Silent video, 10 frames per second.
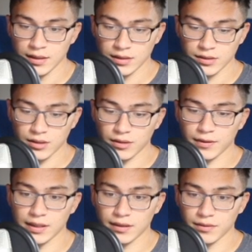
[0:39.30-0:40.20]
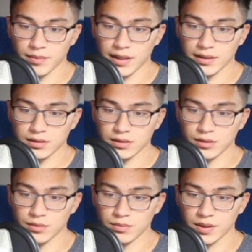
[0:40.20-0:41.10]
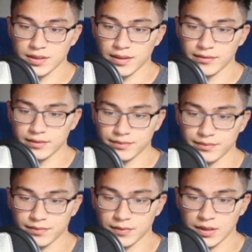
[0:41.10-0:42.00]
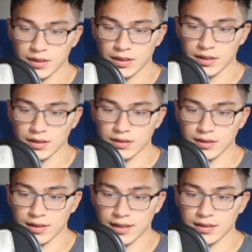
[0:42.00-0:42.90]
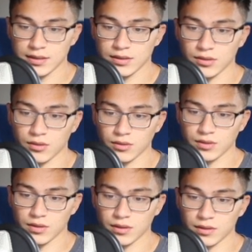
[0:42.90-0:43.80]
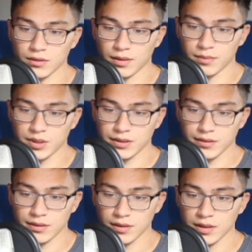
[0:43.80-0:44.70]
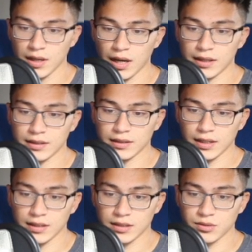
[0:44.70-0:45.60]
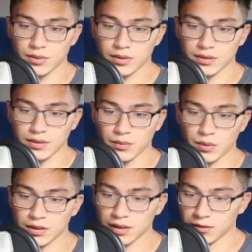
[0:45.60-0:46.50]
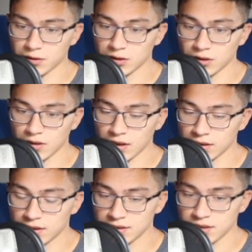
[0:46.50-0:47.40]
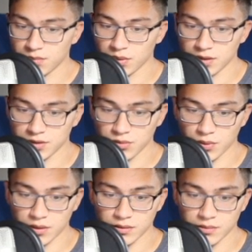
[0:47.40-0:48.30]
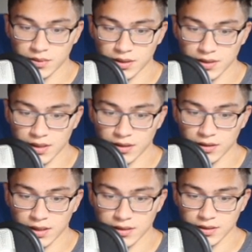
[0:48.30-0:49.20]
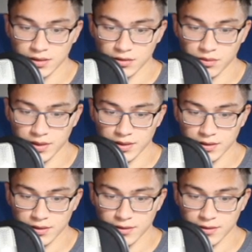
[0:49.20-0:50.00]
So right off the bat, 2 plus 7 is 9. So those are the two numbers. And then the index we're going to have to return the indexes plus 1 because they are not 0 based.